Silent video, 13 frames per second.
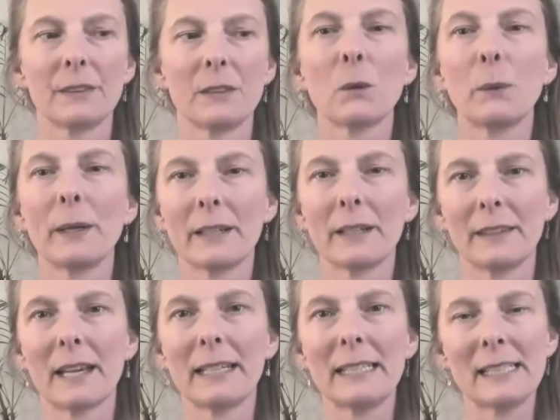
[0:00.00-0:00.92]
the quicker
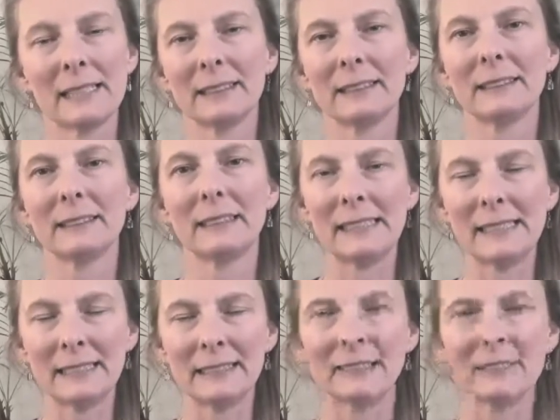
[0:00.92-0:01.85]
that is, the
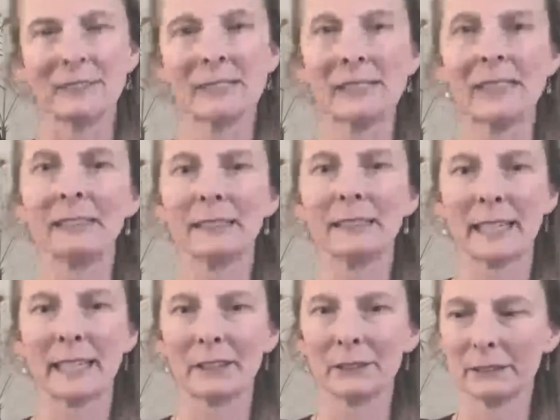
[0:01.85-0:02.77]
easier it is to
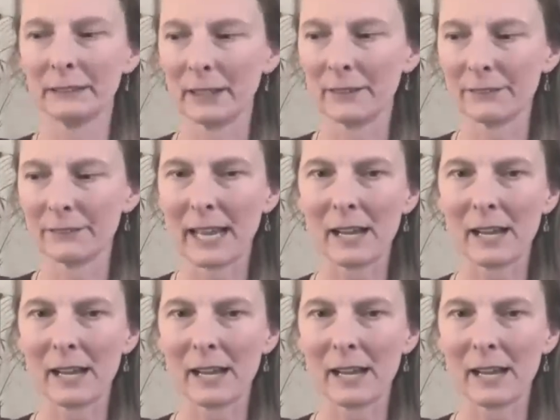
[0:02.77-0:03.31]
get yourself